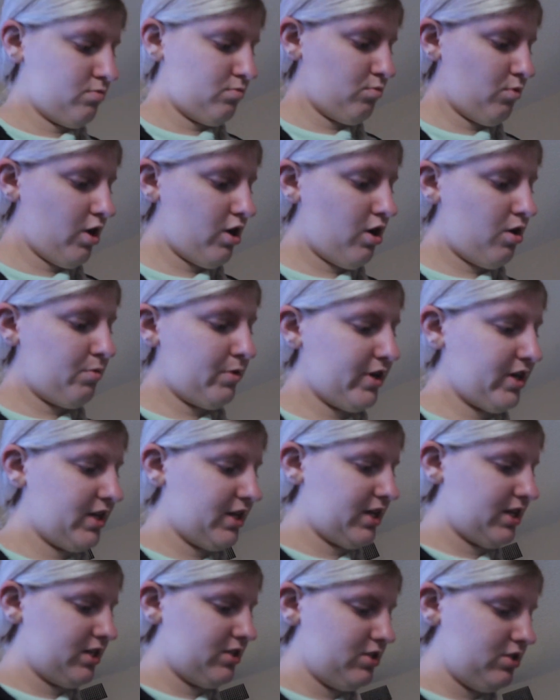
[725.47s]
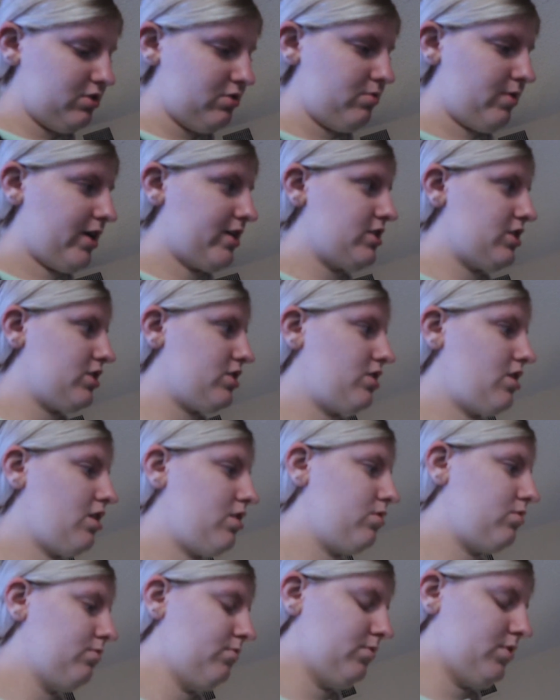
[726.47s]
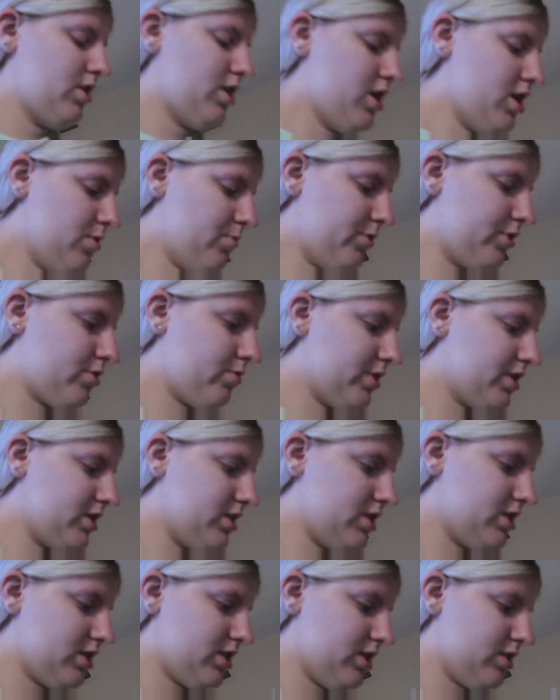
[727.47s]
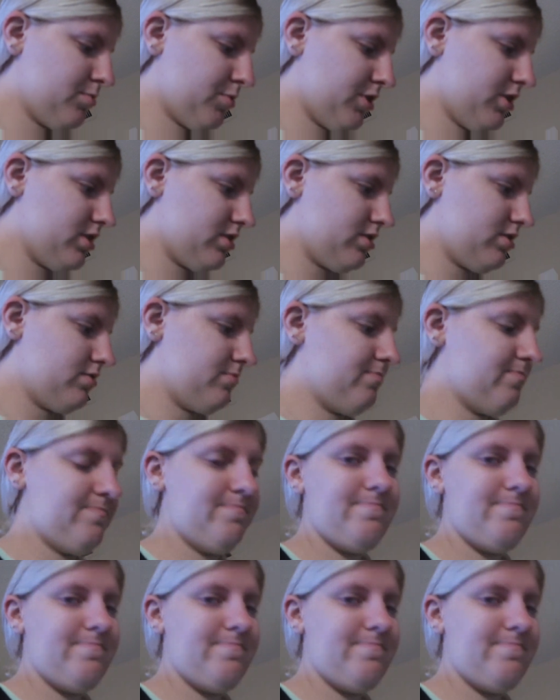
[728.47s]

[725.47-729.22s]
what all we're gonna get into. I just know we're going to Disney Springs.